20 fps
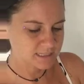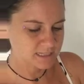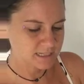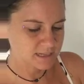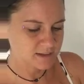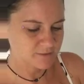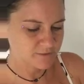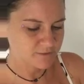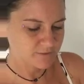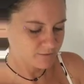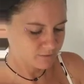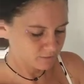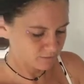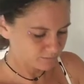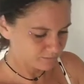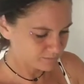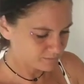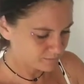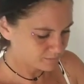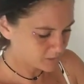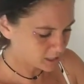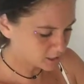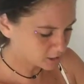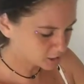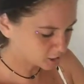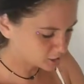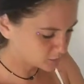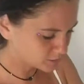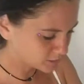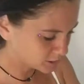see if, I'm not
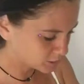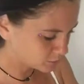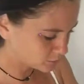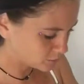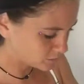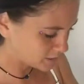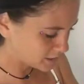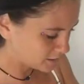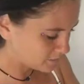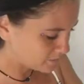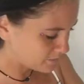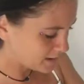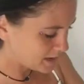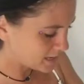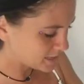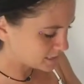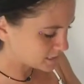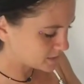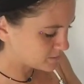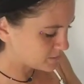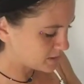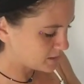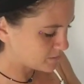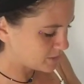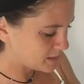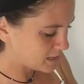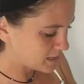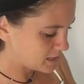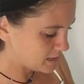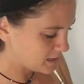sure which will work best.
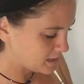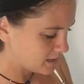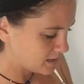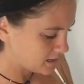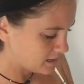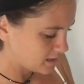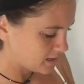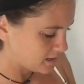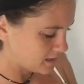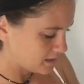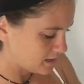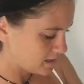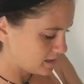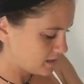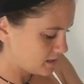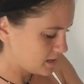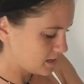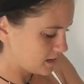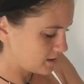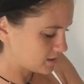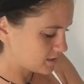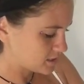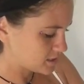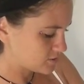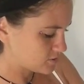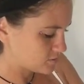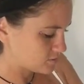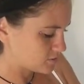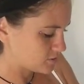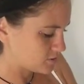Maybe, yeah,
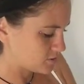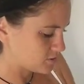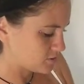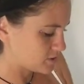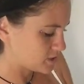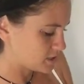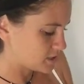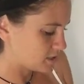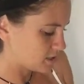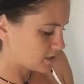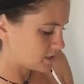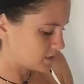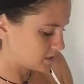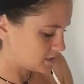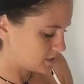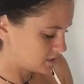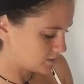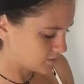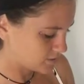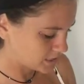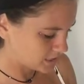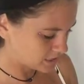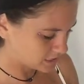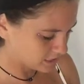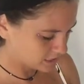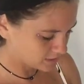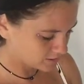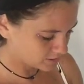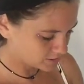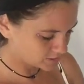this will do good. You can
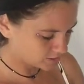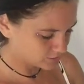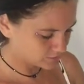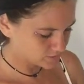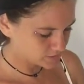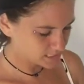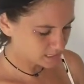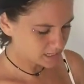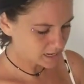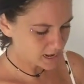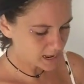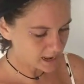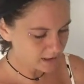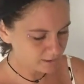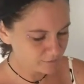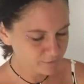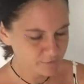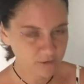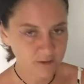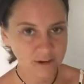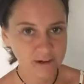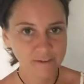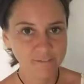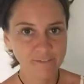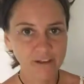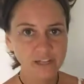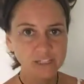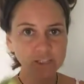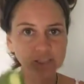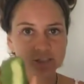either use a knife or a
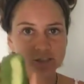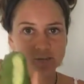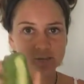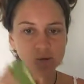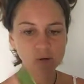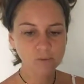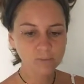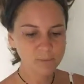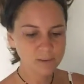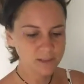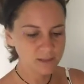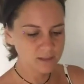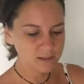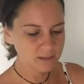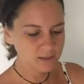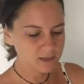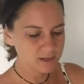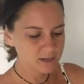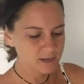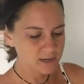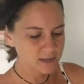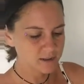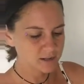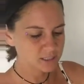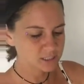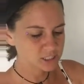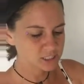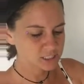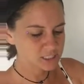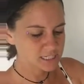vegetable peeler
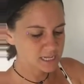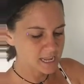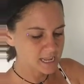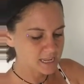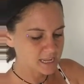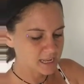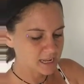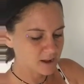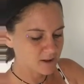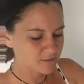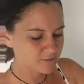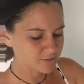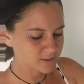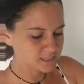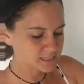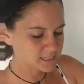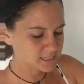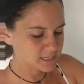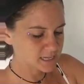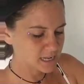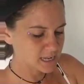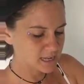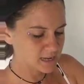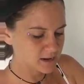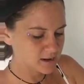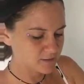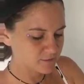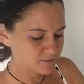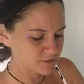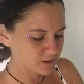and just taking off the
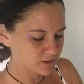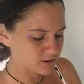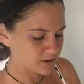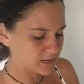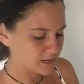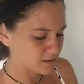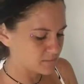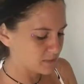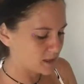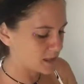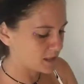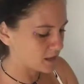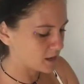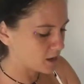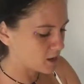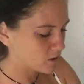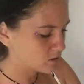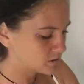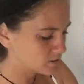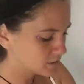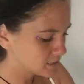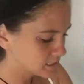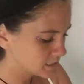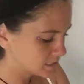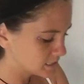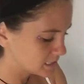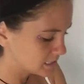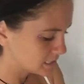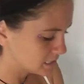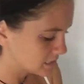skin of the green
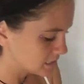mangoes.